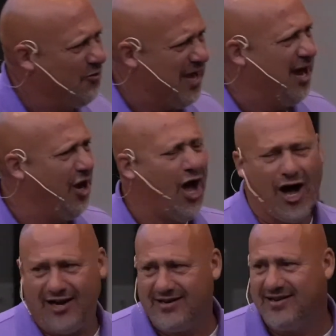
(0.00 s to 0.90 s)
yeah, a
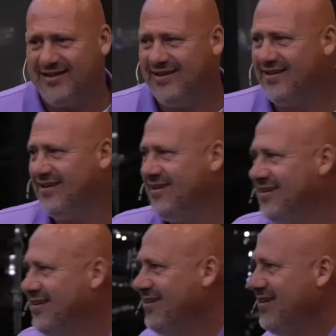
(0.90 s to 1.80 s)
lot.
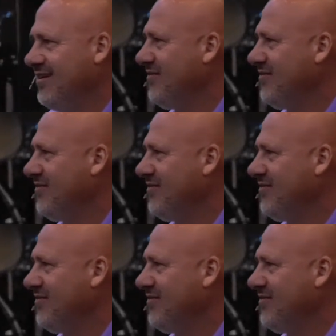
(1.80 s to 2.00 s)
I'm